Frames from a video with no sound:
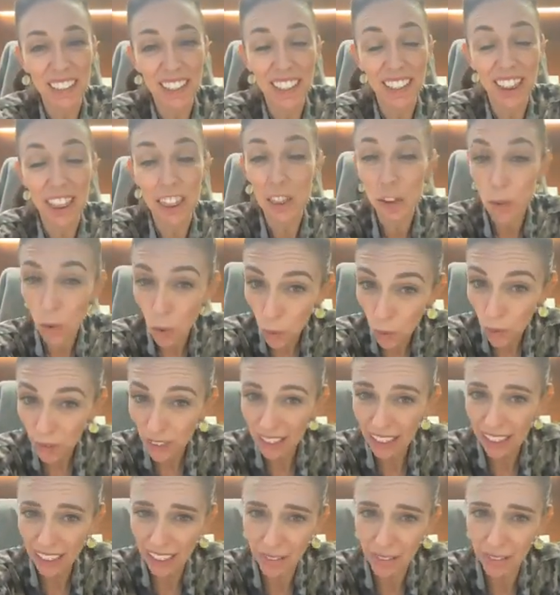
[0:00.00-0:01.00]
I
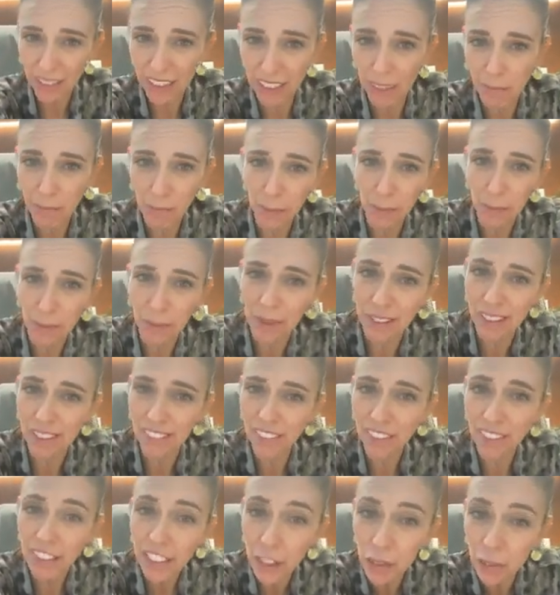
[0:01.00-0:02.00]
thought that I would jump online
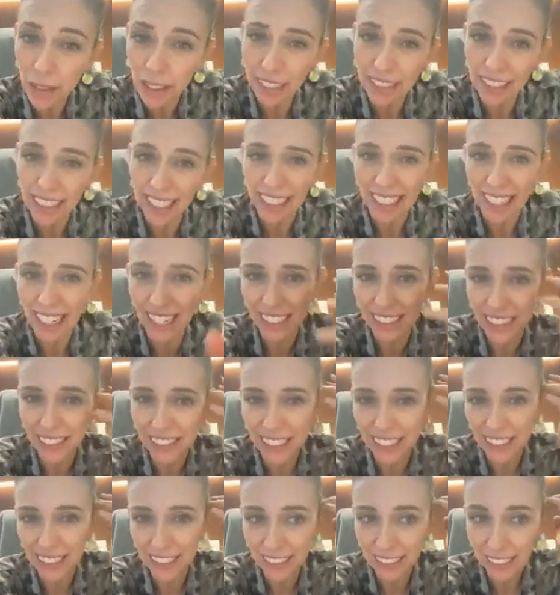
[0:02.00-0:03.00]
very quickly and
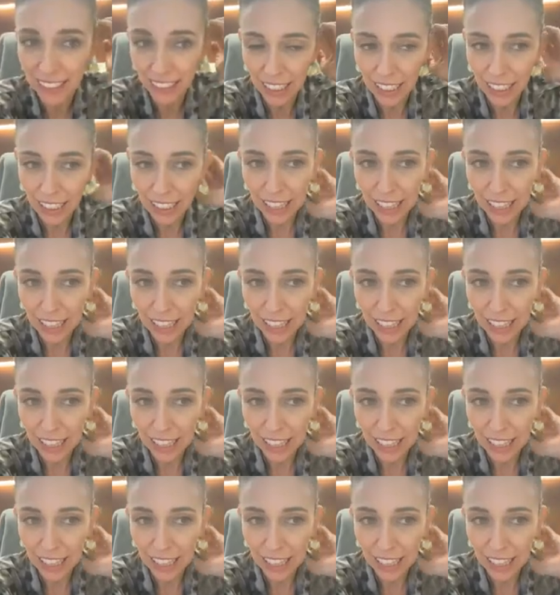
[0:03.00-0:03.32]
just